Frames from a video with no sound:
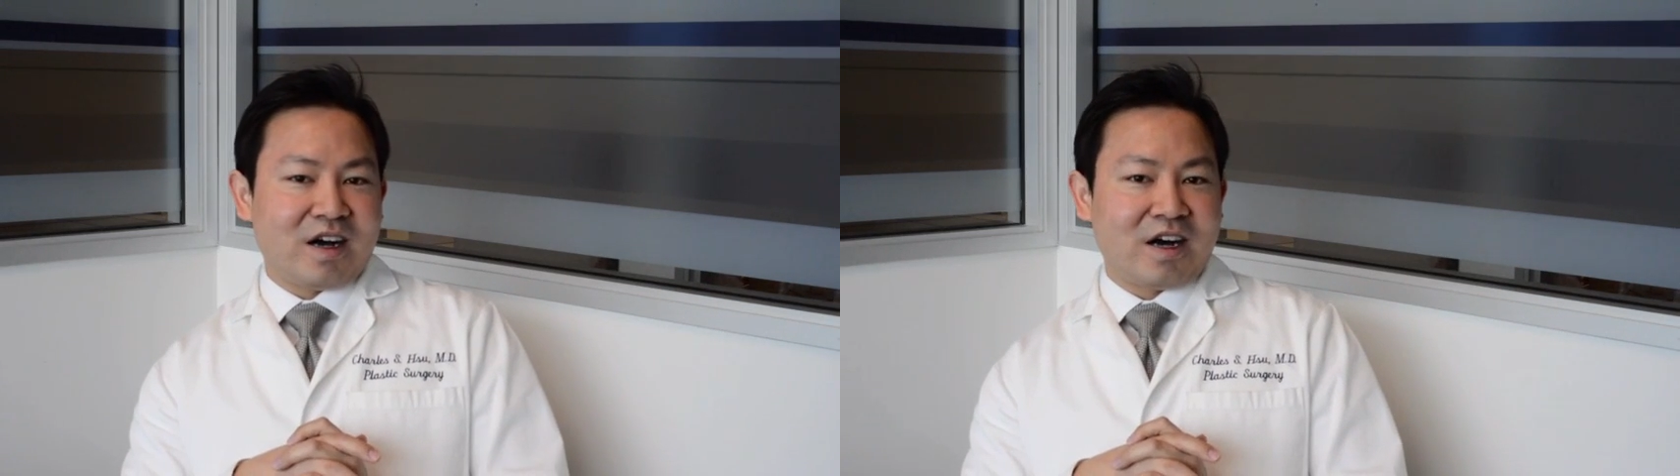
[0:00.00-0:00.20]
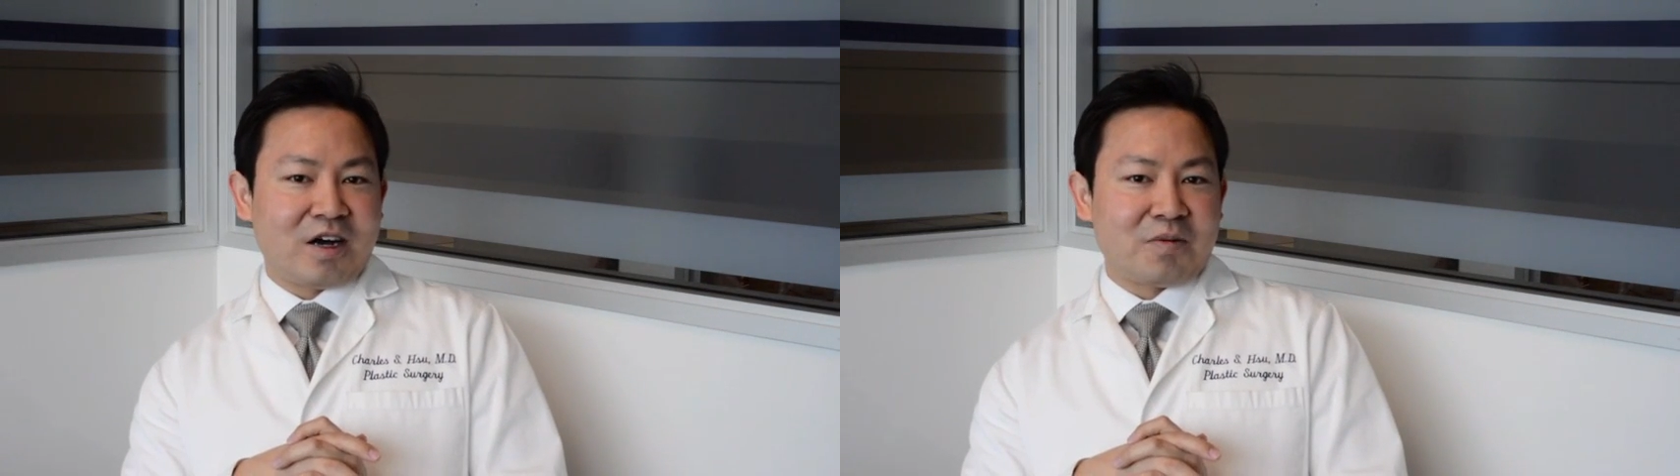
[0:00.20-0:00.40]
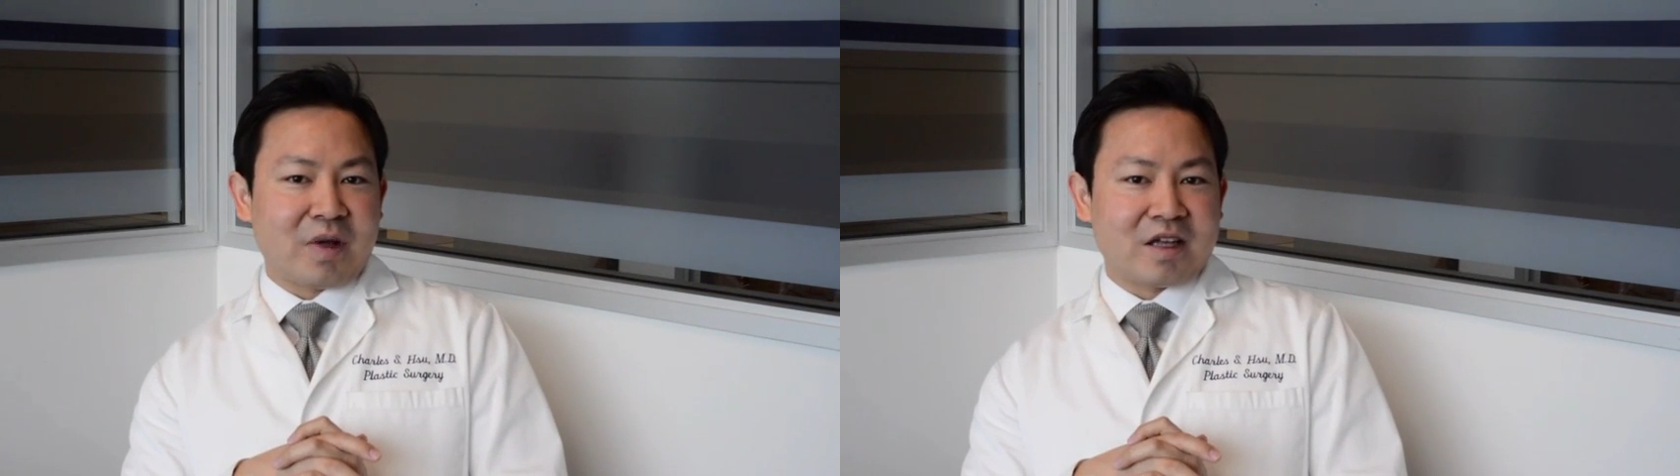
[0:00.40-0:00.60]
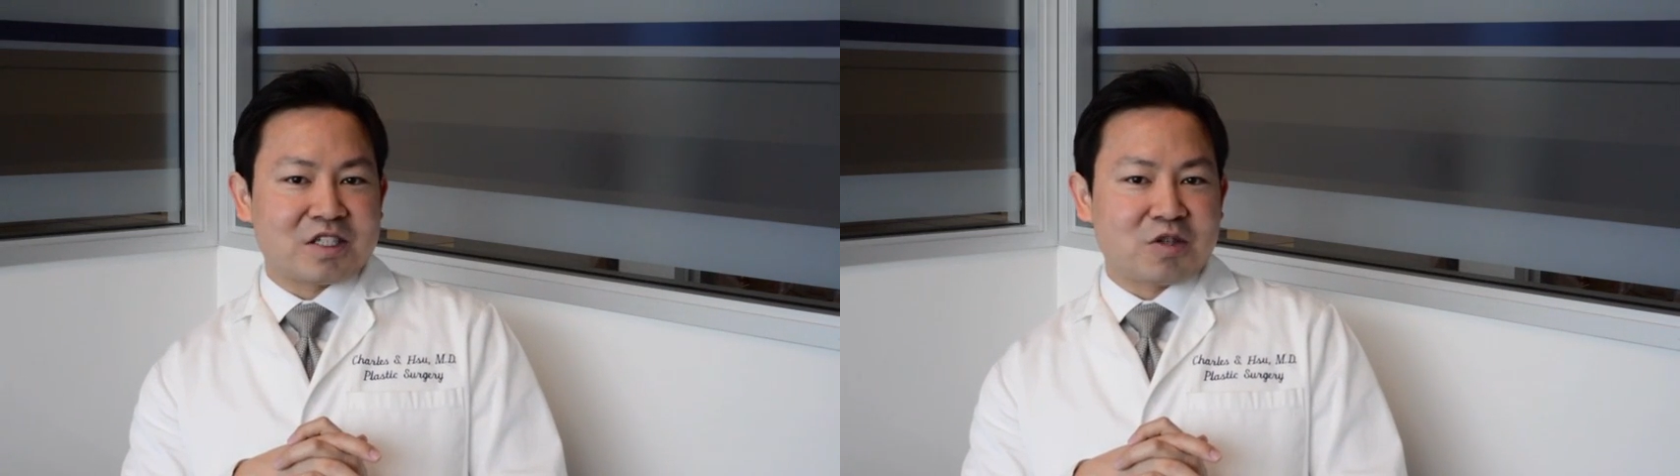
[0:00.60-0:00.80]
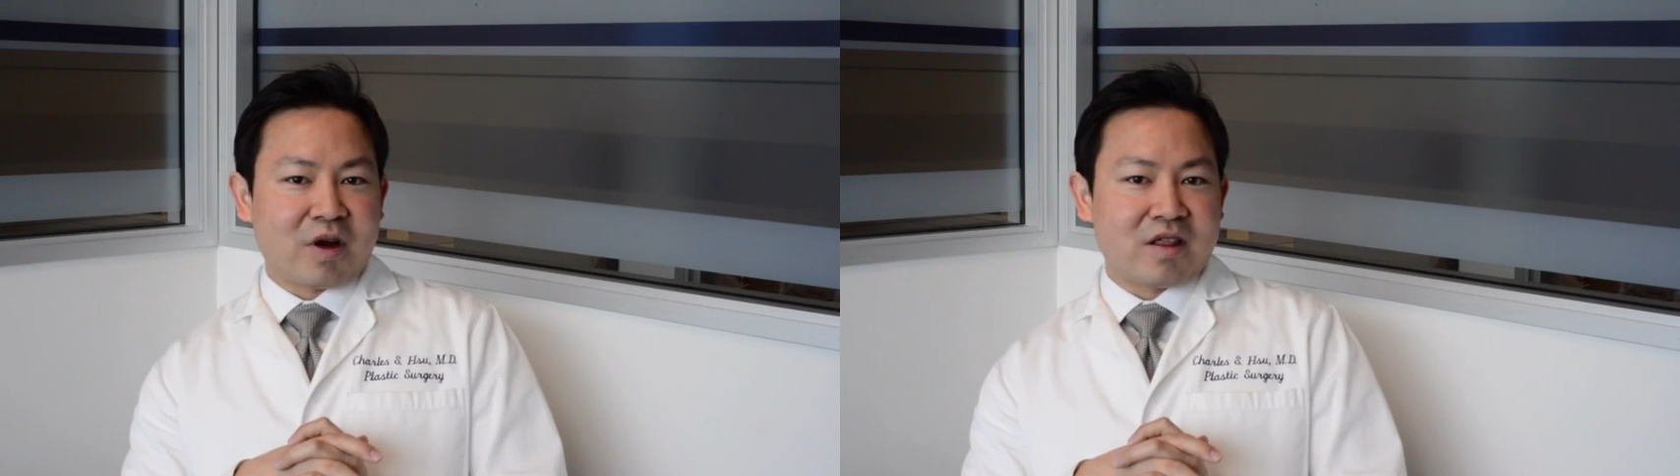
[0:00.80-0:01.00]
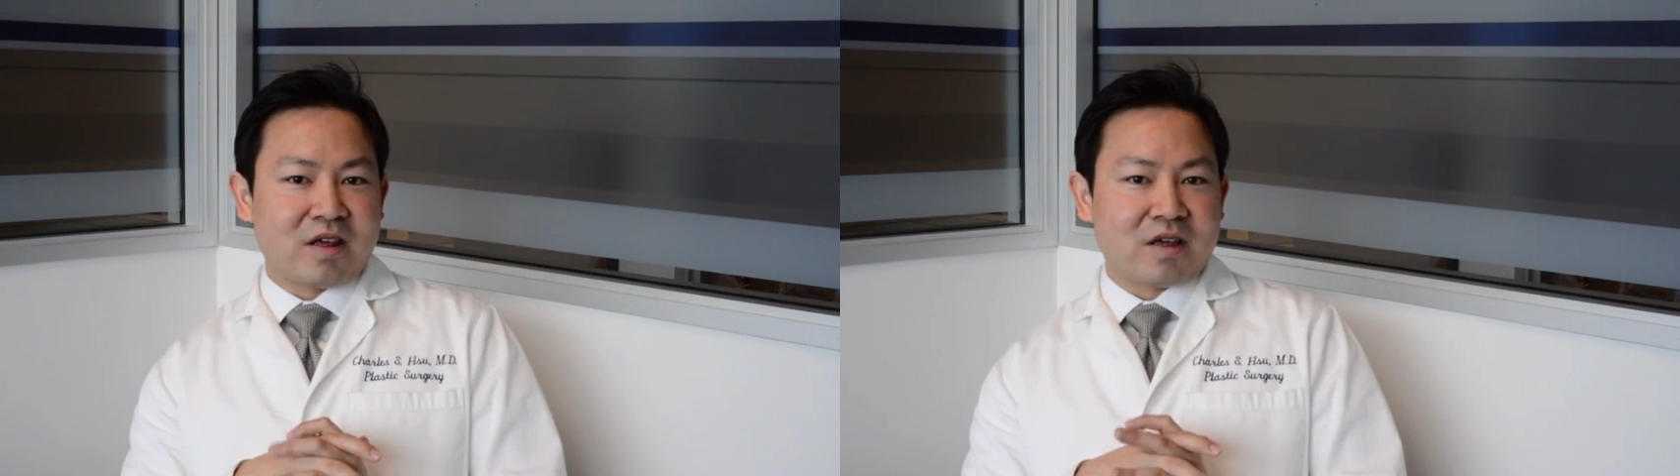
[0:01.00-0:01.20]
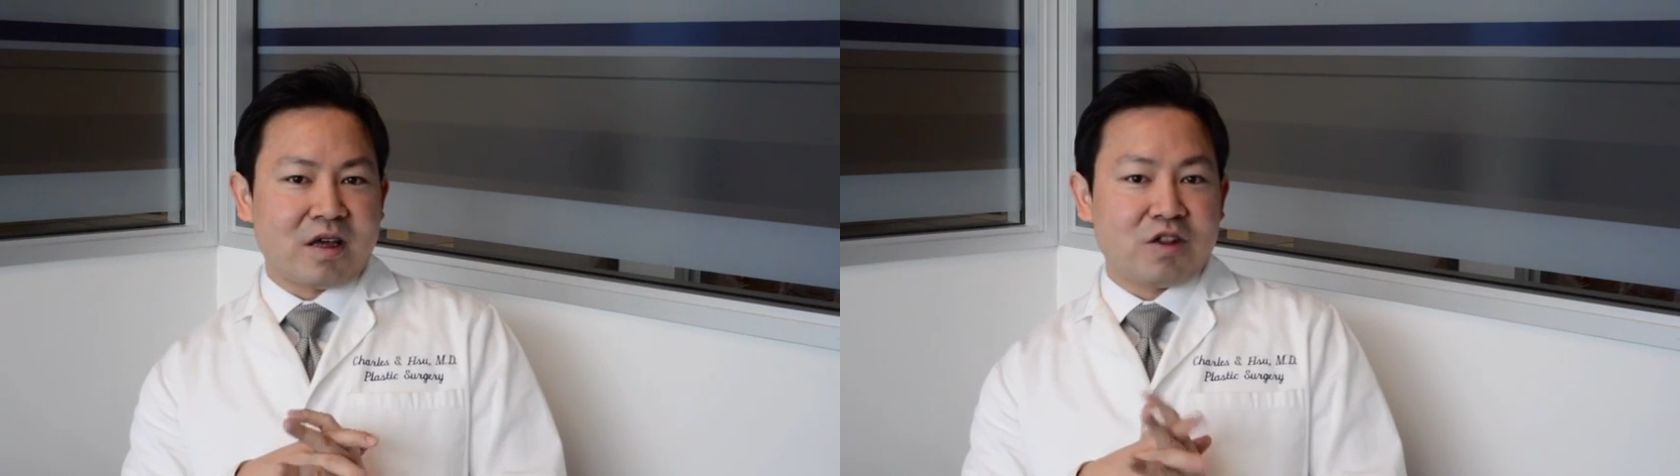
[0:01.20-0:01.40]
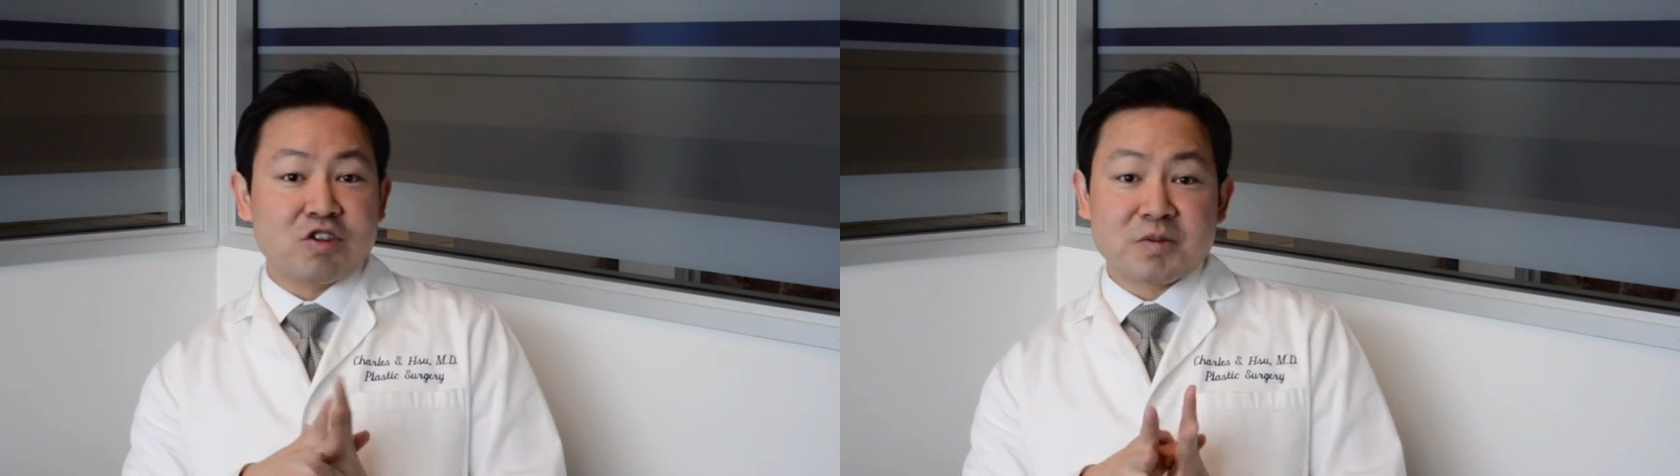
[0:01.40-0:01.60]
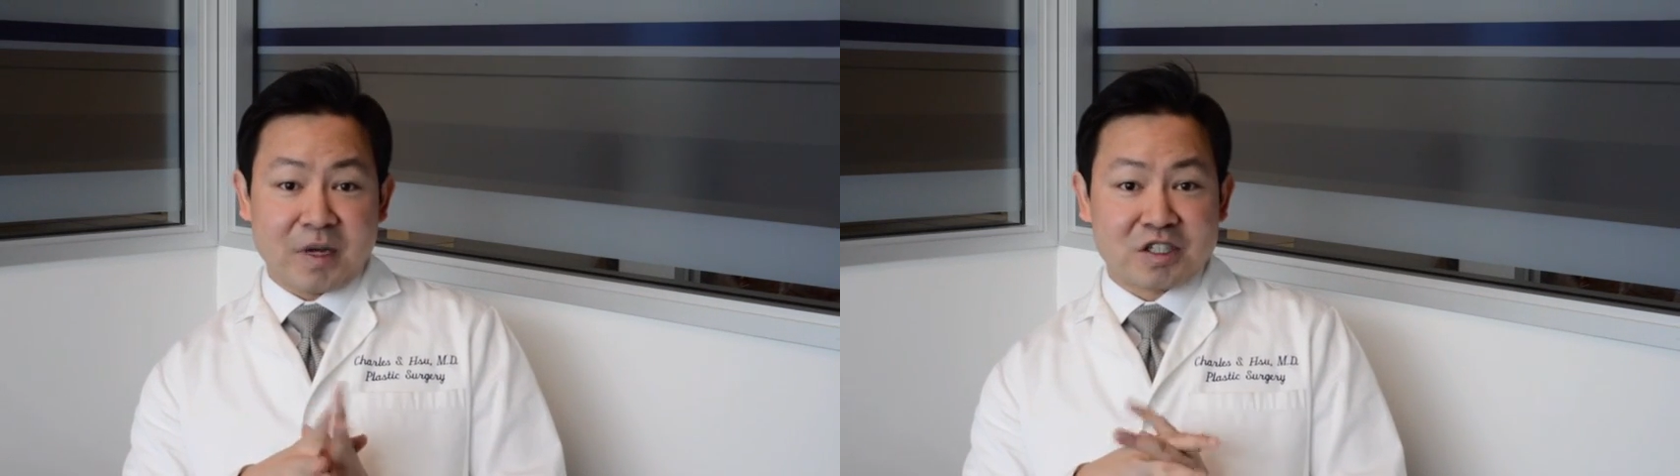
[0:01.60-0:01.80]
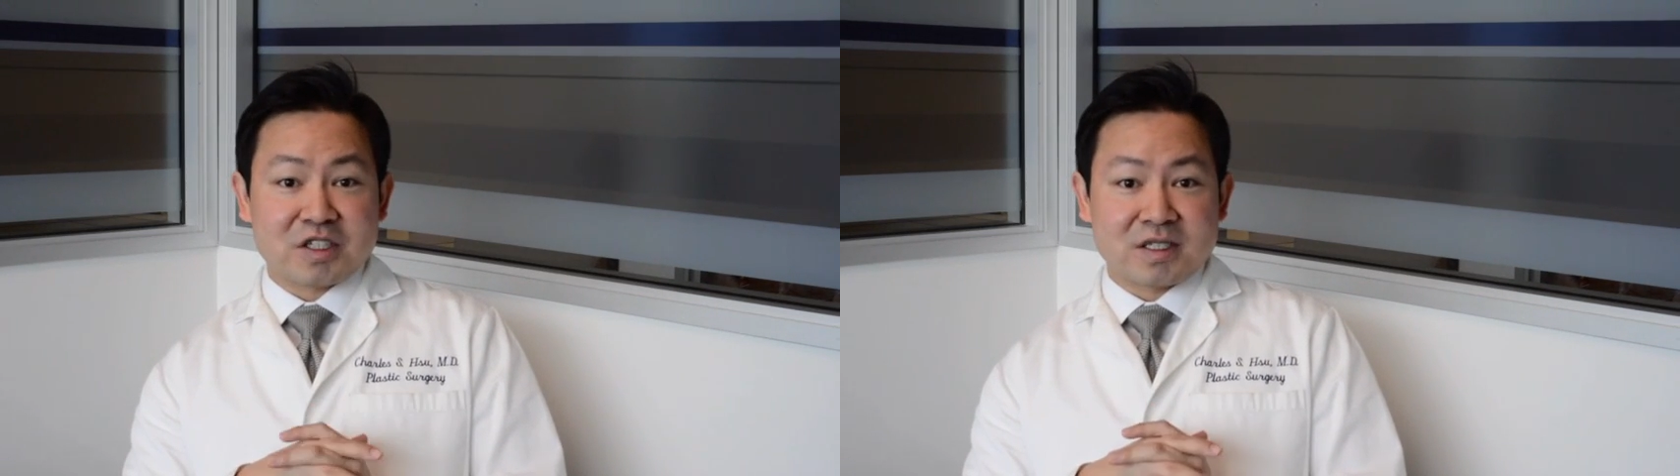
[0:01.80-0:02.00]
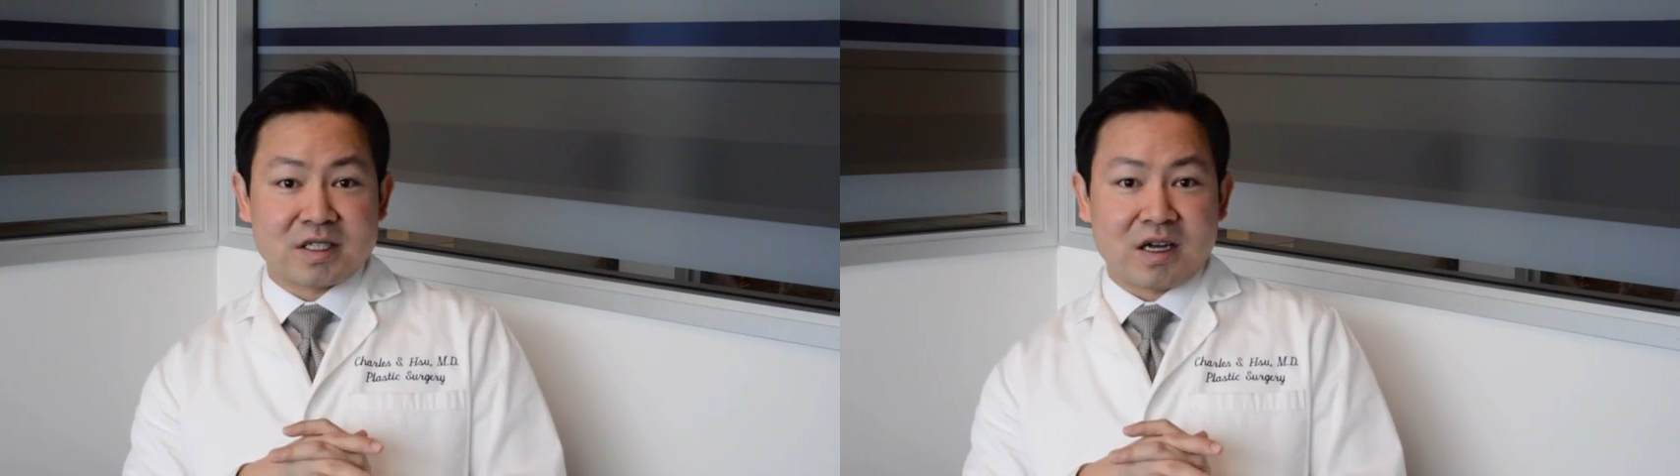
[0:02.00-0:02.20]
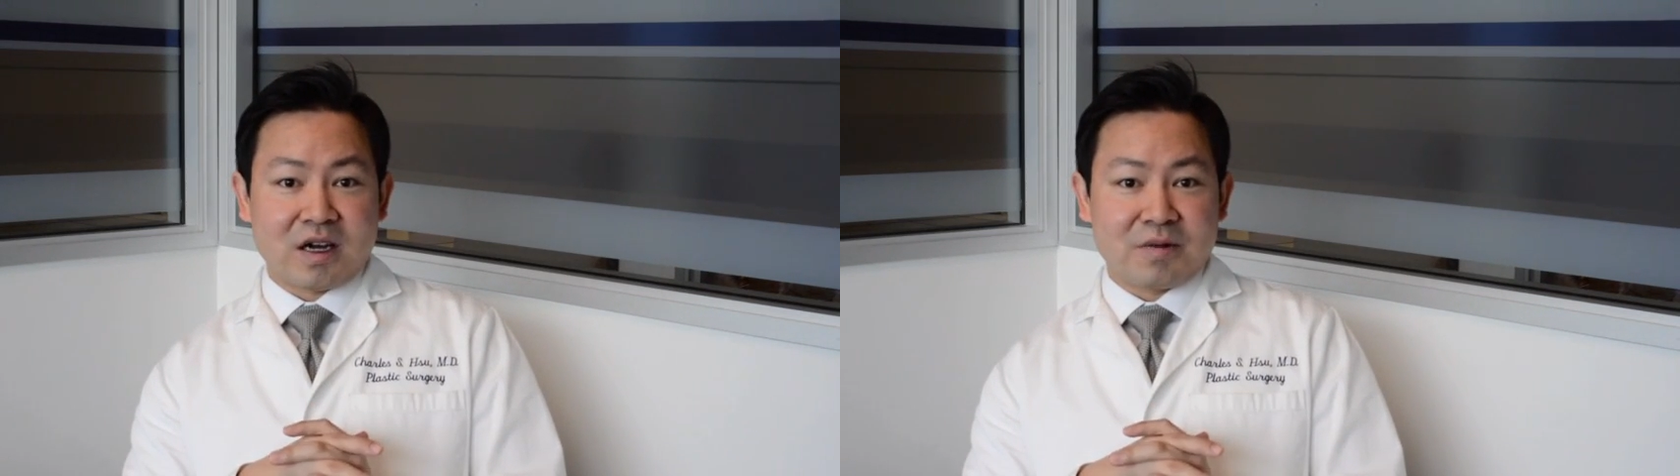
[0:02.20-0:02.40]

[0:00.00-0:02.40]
And so I think in those patients,